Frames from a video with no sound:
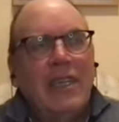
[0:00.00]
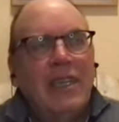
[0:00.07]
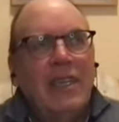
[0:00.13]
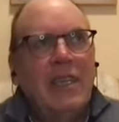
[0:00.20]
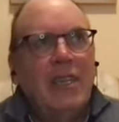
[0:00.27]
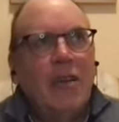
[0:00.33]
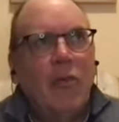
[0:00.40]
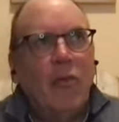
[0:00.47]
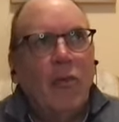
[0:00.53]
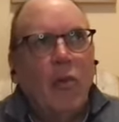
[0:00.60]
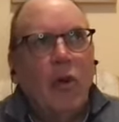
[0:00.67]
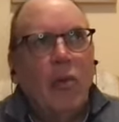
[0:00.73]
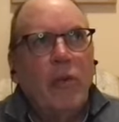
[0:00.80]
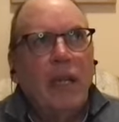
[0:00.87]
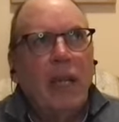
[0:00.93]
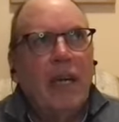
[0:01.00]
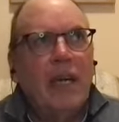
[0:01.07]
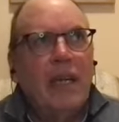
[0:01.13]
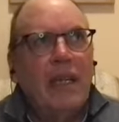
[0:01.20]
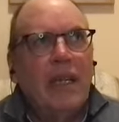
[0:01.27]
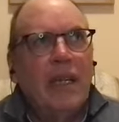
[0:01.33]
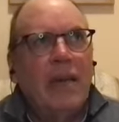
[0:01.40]
you know
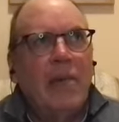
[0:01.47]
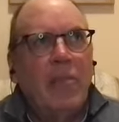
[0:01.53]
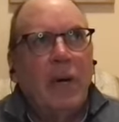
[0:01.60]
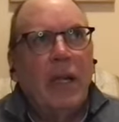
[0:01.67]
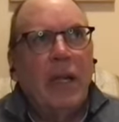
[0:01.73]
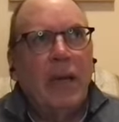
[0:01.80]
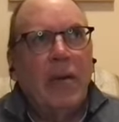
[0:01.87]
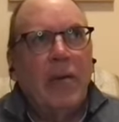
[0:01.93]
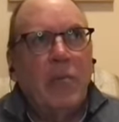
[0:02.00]
formula but